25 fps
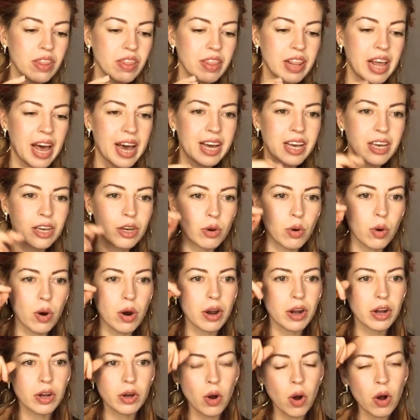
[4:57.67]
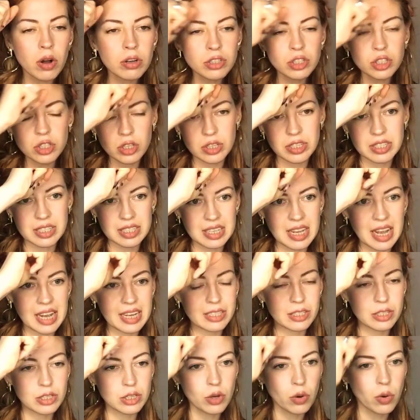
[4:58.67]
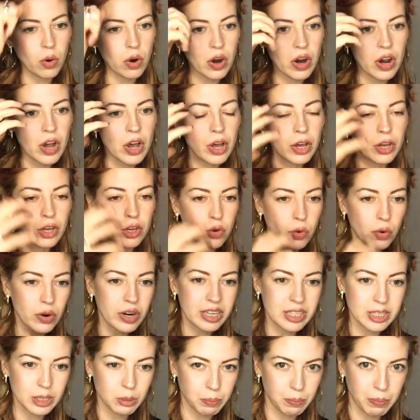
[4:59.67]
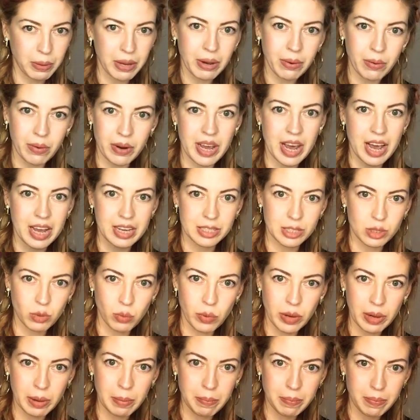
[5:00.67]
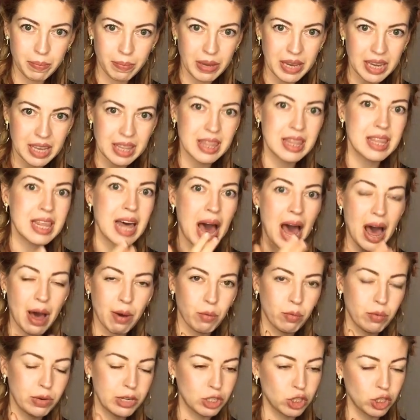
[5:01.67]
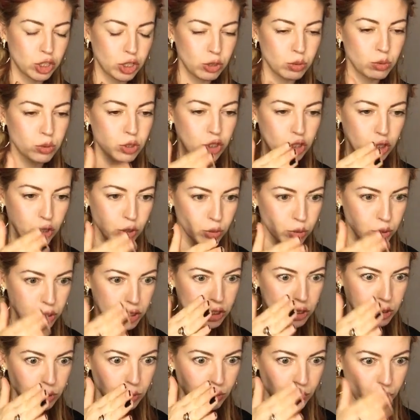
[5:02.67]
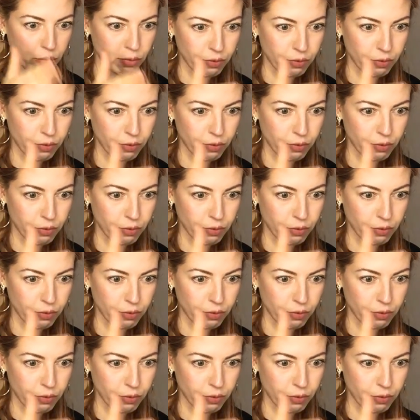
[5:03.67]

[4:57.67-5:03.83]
like your consciousness your your experience will be that which you choose to